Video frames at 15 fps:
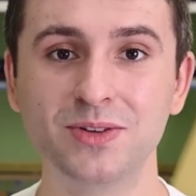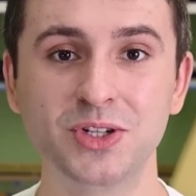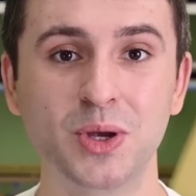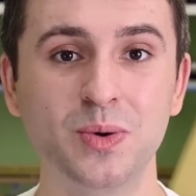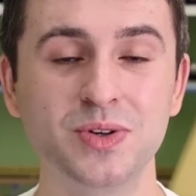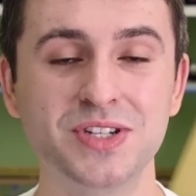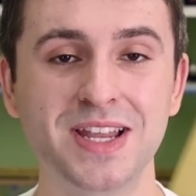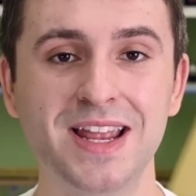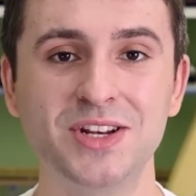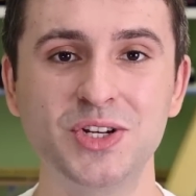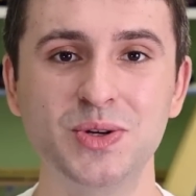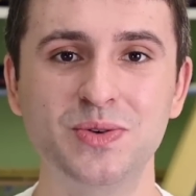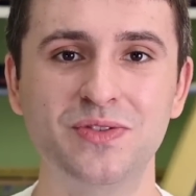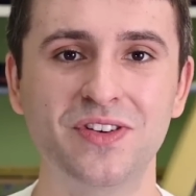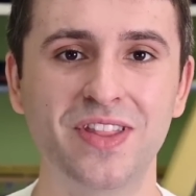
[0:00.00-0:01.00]
so stay
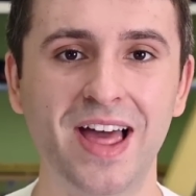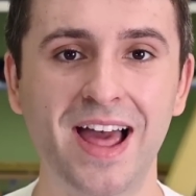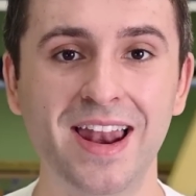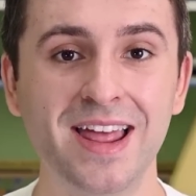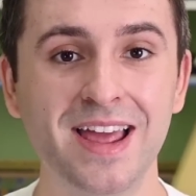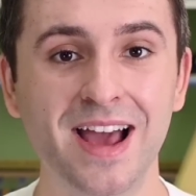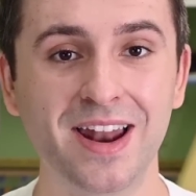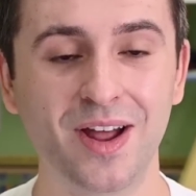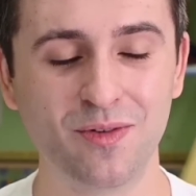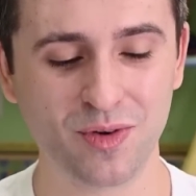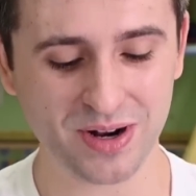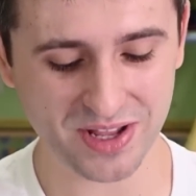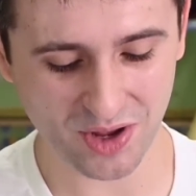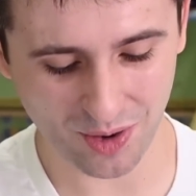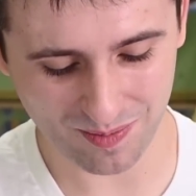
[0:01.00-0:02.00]
tuned for that, and I
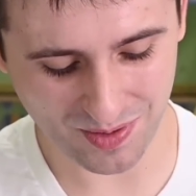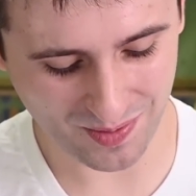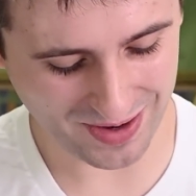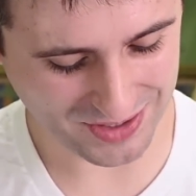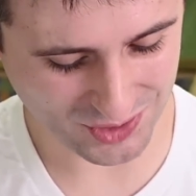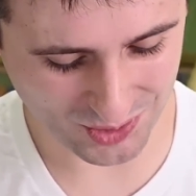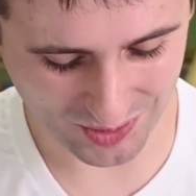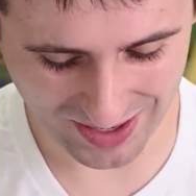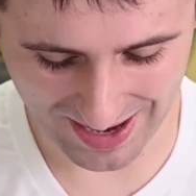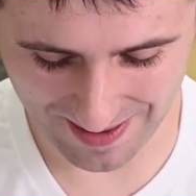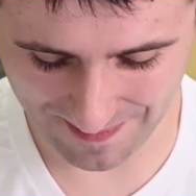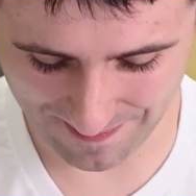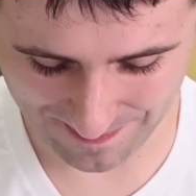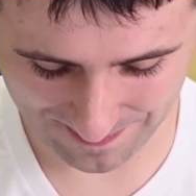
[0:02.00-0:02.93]
really hope you enjoy it.